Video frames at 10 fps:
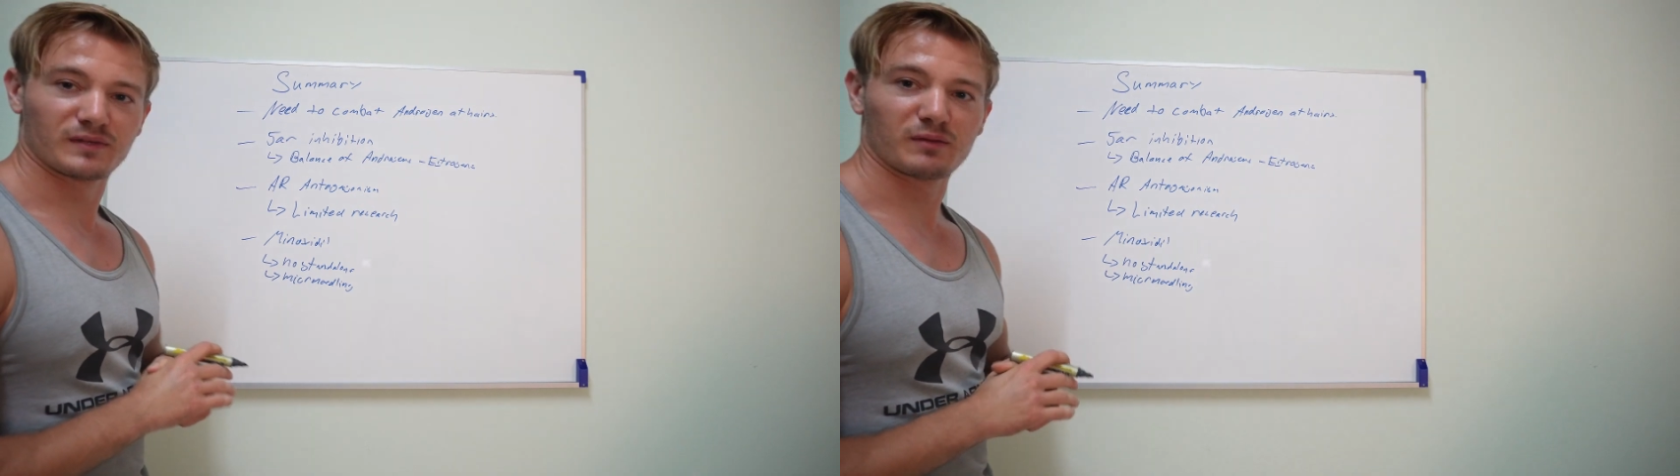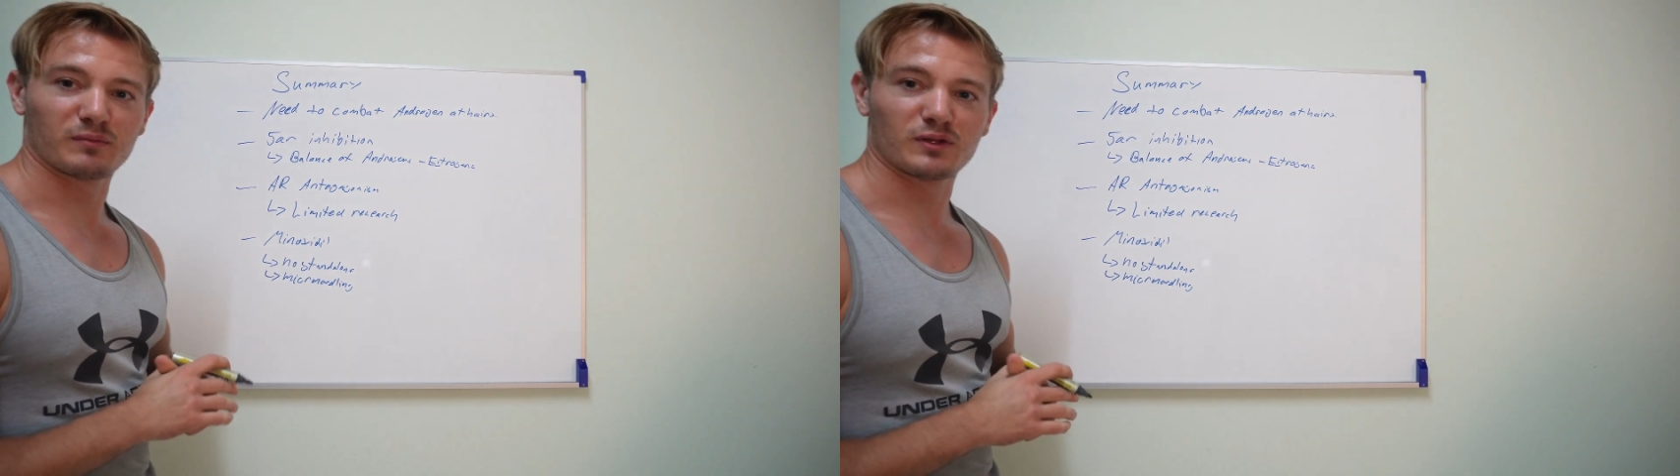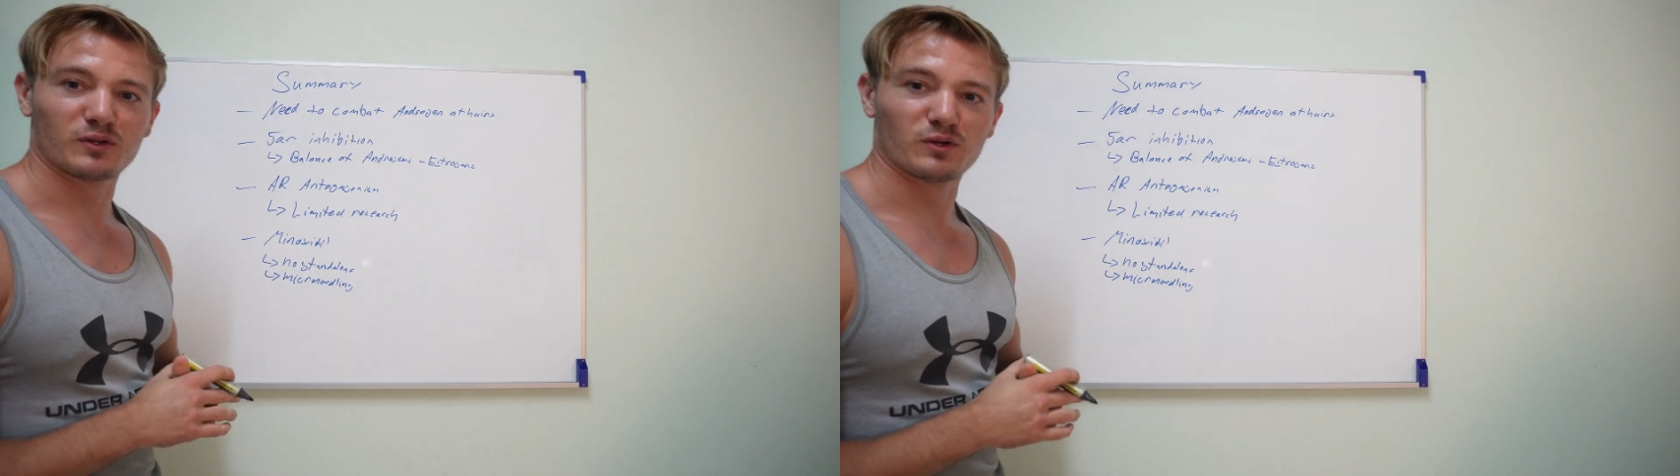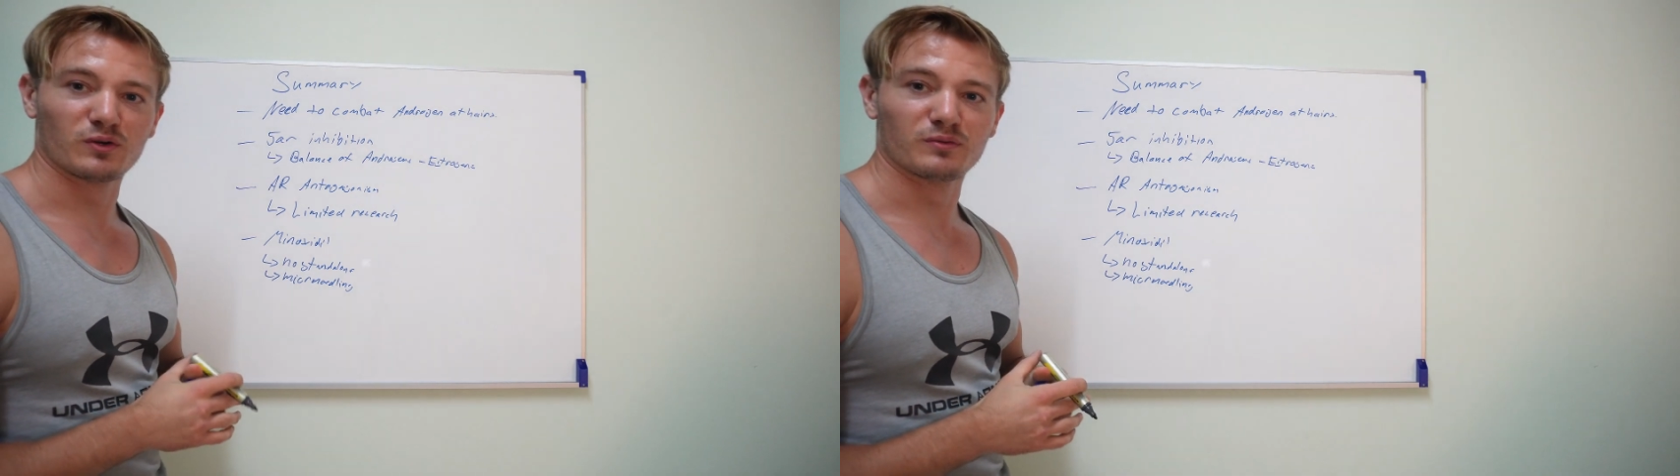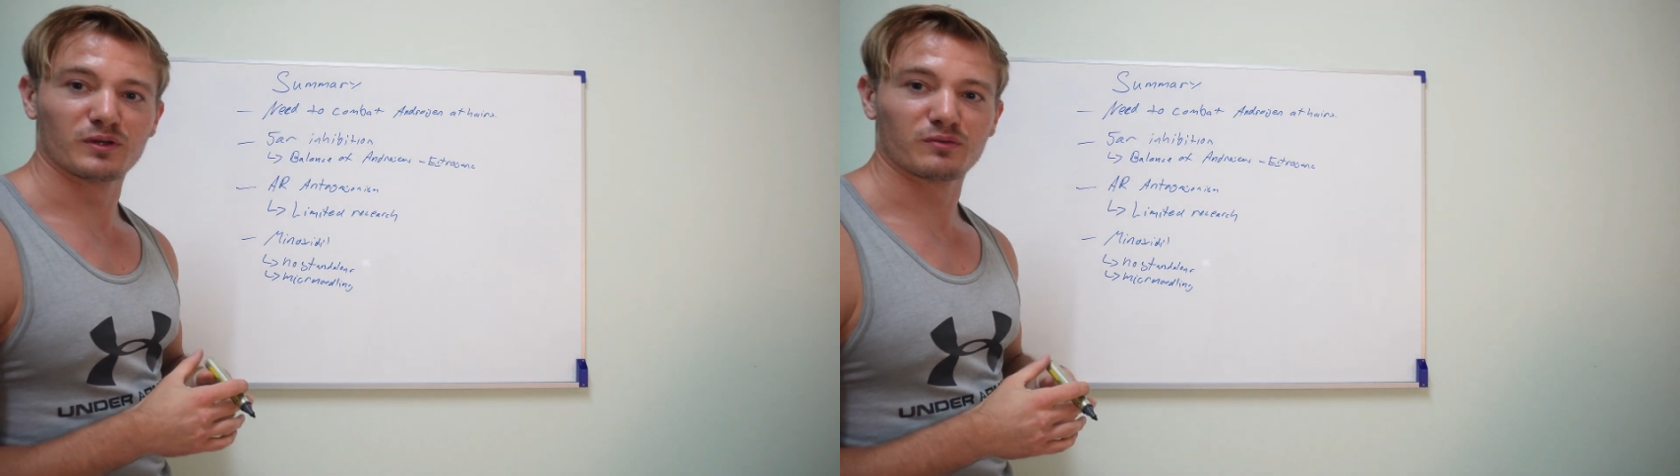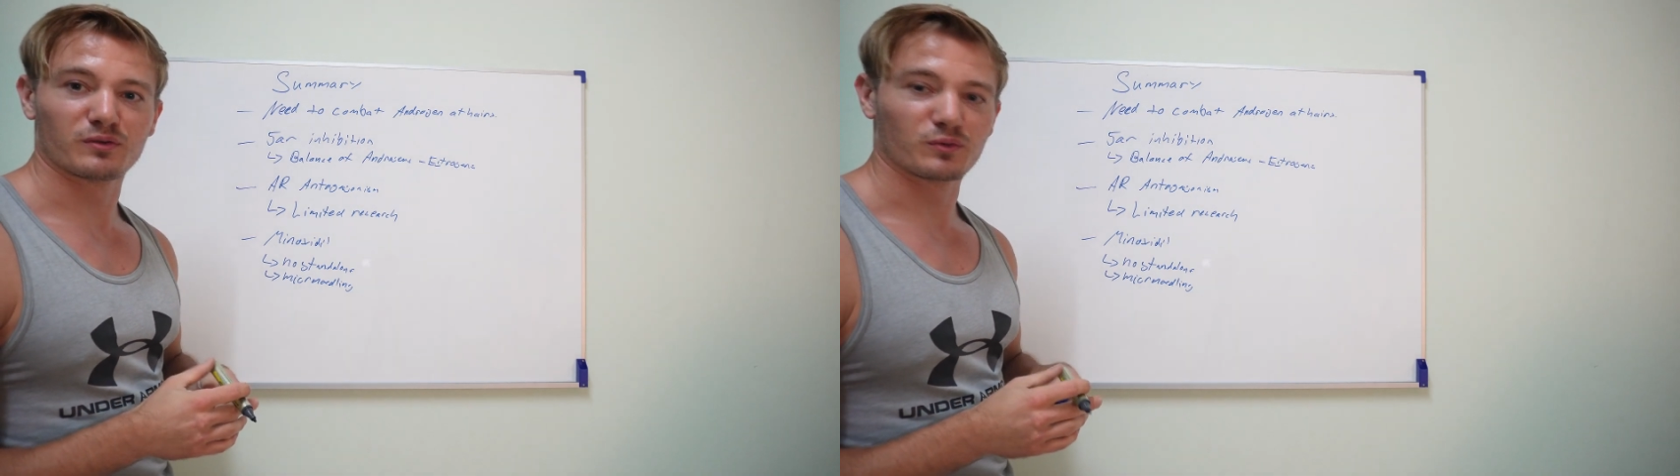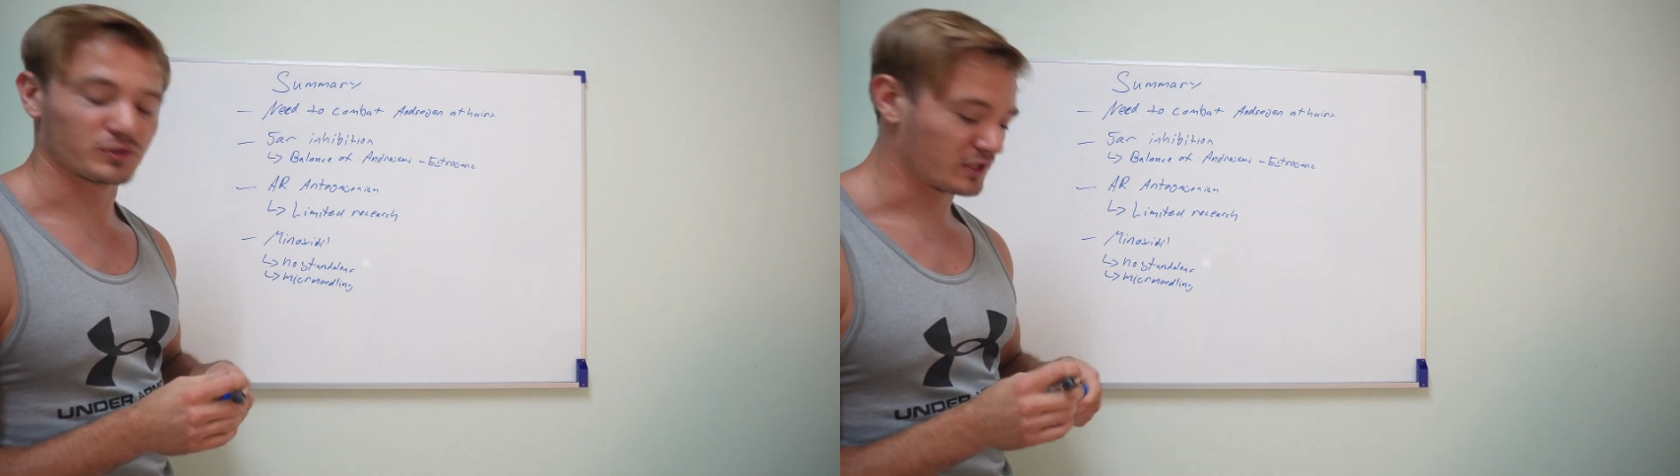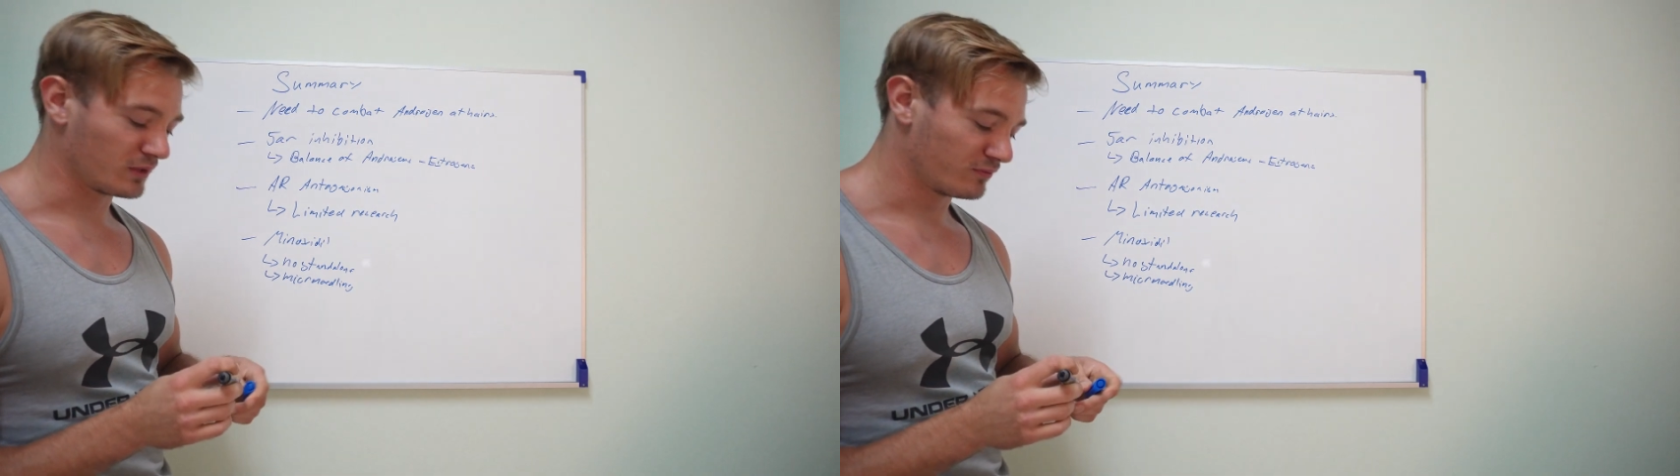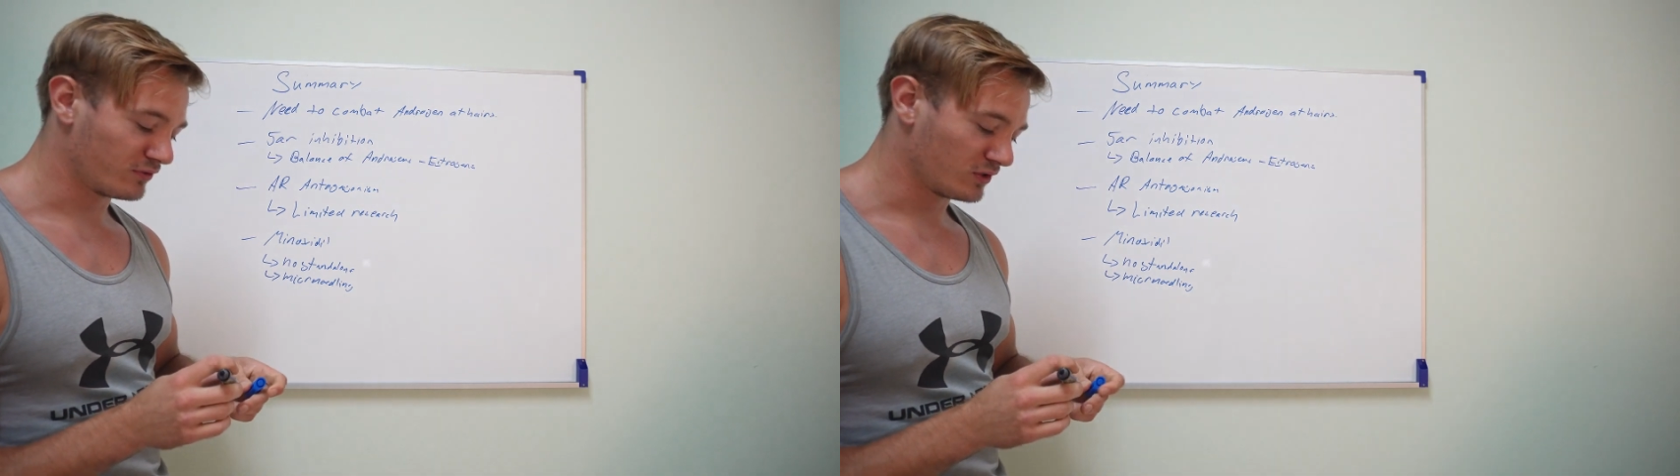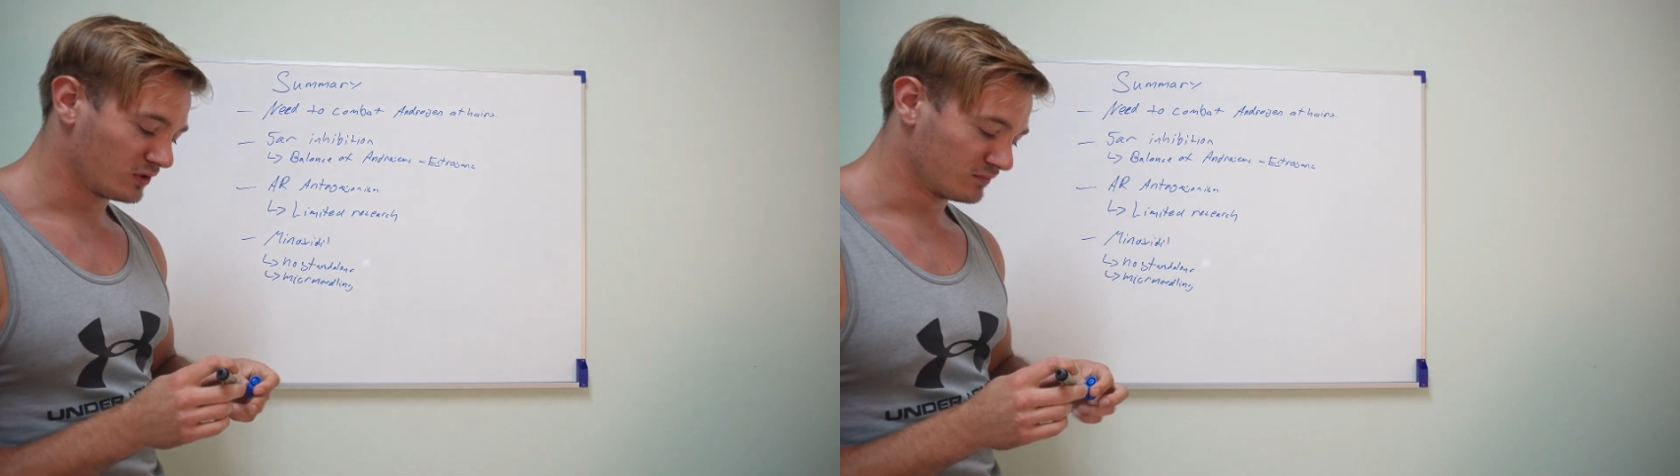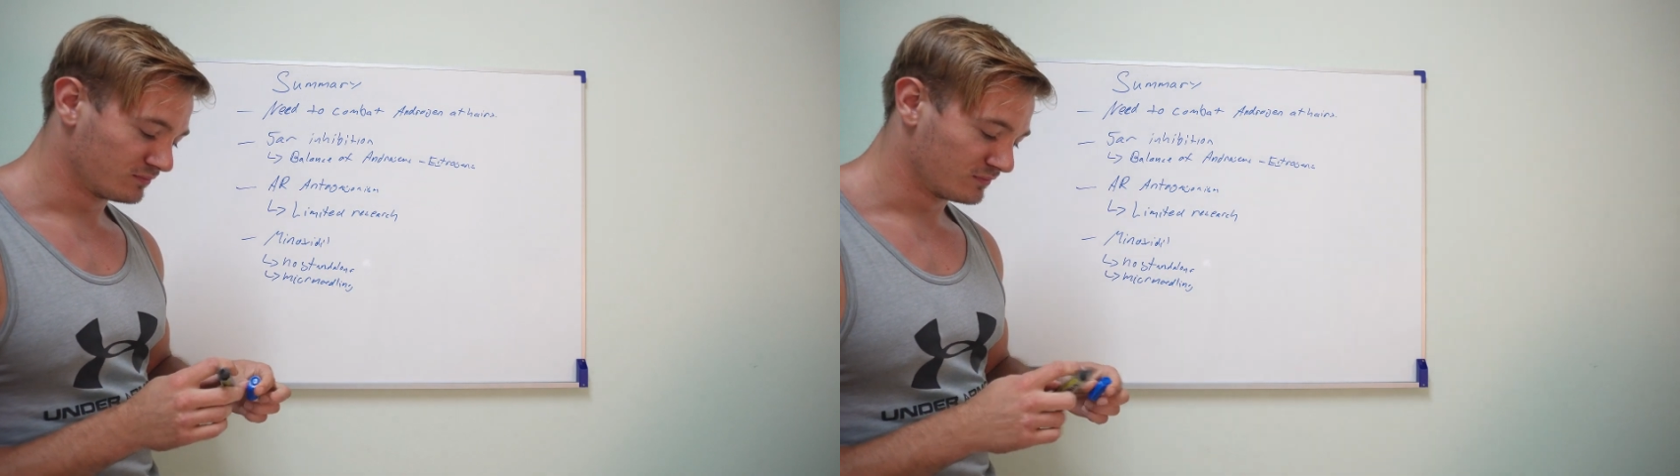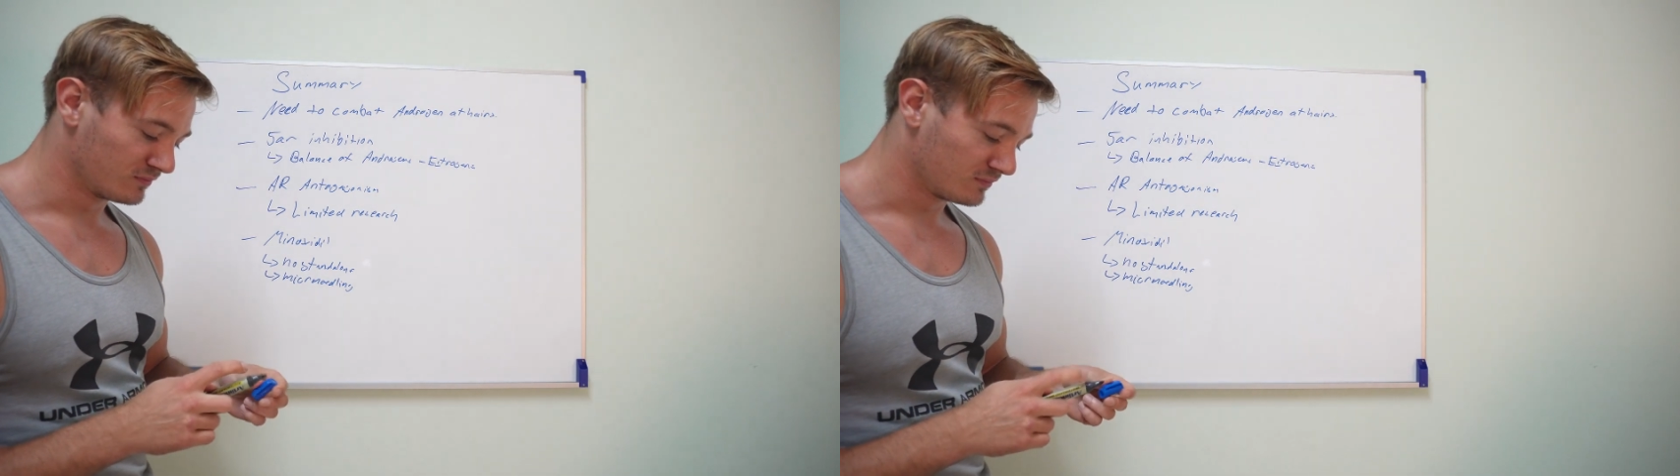let me know if it was helpful,